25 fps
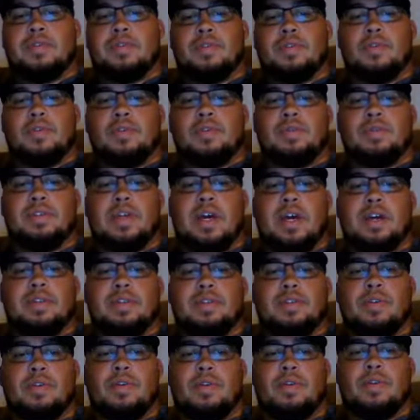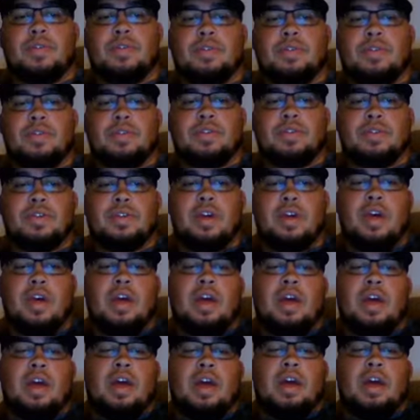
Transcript: high school science courses,